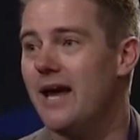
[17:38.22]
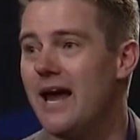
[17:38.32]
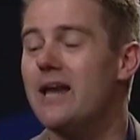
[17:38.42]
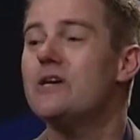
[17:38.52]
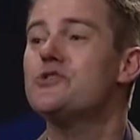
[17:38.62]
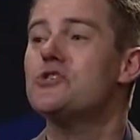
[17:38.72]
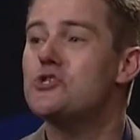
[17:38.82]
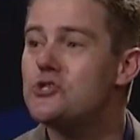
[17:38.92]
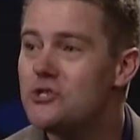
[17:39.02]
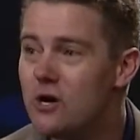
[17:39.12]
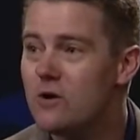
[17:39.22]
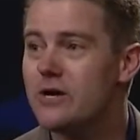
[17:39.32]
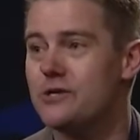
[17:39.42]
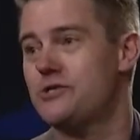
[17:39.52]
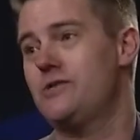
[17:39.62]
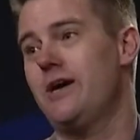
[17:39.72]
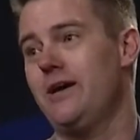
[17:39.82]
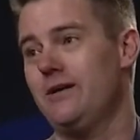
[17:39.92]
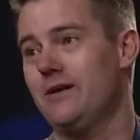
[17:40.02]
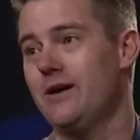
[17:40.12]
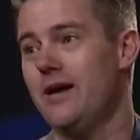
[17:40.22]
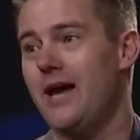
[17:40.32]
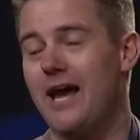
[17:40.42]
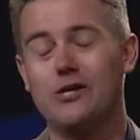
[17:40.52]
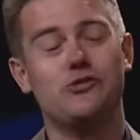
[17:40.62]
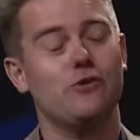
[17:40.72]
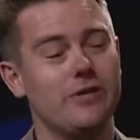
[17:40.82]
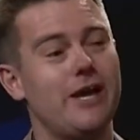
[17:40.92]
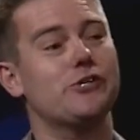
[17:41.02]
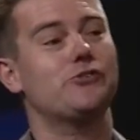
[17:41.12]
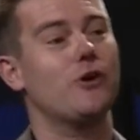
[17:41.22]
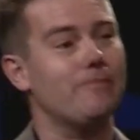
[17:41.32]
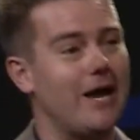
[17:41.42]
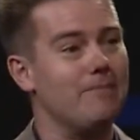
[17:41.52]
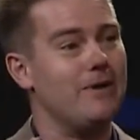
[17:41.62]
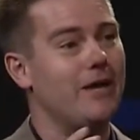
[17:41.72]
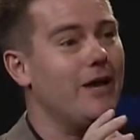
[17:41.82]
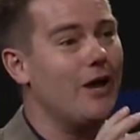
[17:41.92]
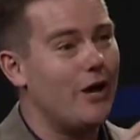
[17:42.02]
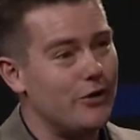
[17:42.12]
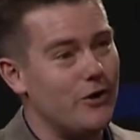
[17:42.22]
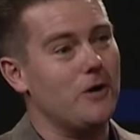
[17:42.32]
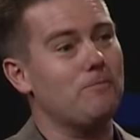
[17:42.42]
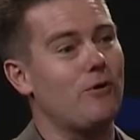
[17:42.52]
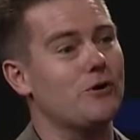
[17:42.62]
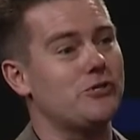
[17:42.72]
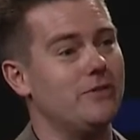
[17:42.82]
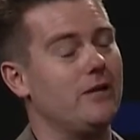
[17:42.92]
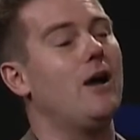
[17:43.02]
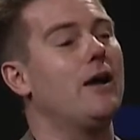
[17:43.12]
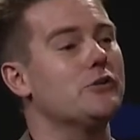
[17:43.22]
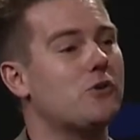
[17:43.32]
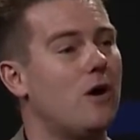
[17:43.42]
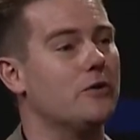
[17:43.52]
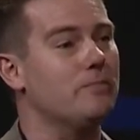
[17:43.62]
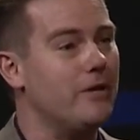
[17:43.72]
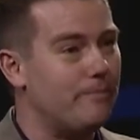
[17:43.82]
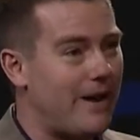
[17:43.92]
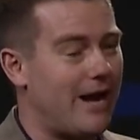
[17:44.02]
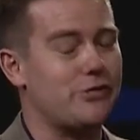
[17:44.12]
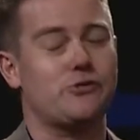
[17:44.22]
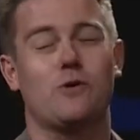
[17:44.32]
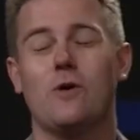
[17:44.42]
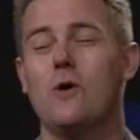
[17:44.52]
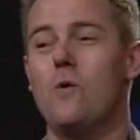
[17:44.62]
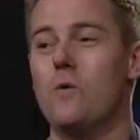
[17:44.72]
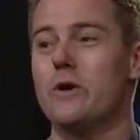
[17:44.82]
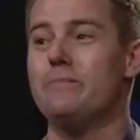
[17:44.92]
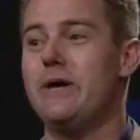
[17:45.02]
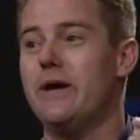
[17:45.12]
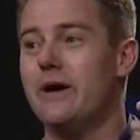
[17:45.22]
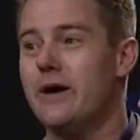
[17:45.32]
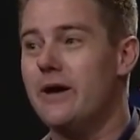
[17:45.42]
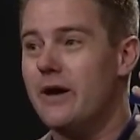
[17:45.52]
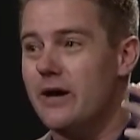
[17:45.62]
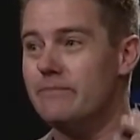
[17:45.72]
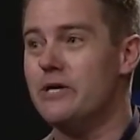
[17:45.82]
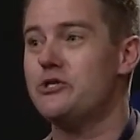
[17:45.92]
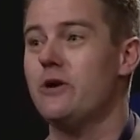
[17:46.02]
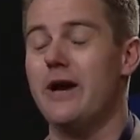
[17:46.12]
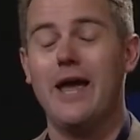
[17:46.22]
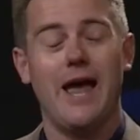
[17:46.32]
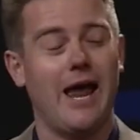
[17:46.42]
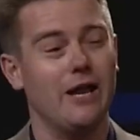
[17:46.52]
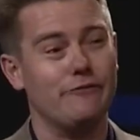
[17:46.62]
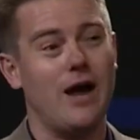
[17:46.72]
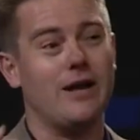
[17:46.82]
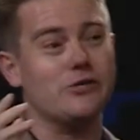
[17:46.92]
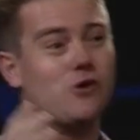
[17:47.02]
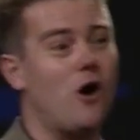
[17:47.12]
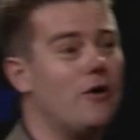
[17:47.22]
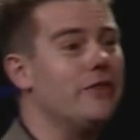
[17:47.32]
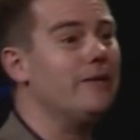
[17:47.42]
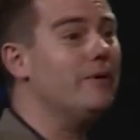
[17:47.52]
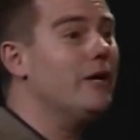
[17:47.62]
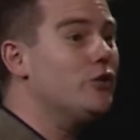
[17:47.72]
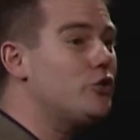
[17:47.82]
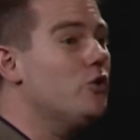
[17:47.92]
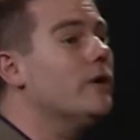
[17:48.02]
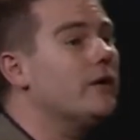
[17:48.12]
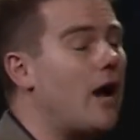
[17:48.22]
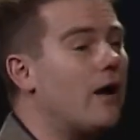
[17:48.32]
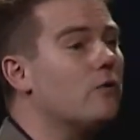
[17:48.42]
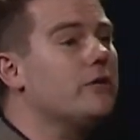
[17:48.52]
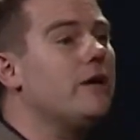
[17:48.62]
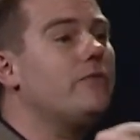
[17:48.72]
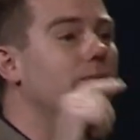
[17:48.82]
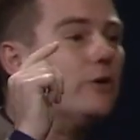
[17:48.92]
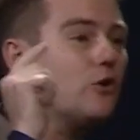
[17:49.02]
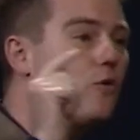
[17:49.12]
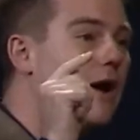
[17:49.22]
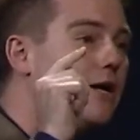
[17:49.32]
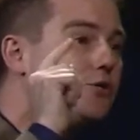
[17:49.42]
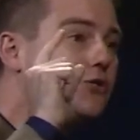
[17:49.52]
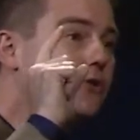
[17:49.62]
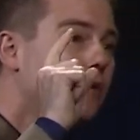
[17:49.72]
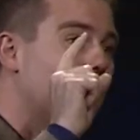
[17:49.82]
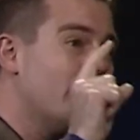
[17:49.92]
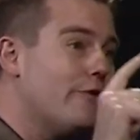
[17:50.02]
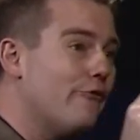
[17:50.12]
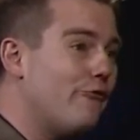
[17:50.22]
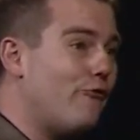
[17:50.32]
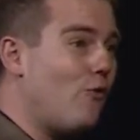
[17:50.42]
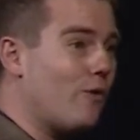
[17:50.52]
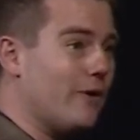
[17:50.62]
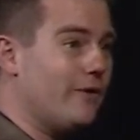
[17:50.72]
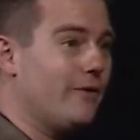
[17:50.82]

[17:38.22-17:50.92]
It is a serious thing. And so, yes, there might be a young person that God has called to be a pastor or to be a, a missionary. And if God has called them to it, God will give them the grace for it.